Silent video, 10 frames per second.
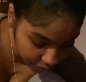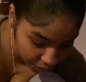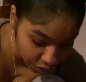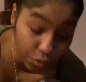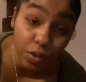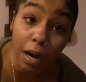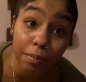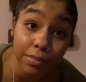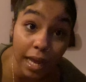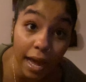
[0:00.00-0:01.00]
you come
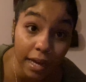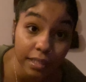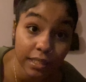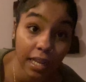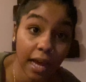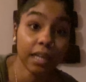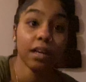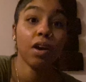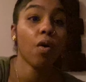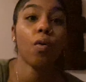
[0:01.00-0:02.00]
last. Like
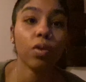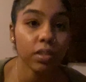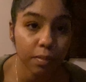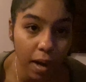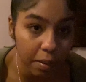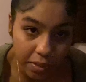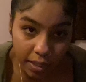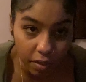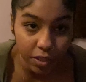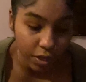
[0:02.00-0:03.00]
all the mommies
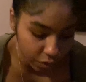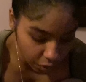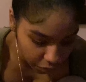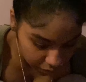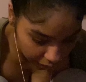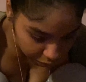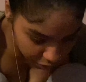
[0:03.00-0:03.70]
out there know, like once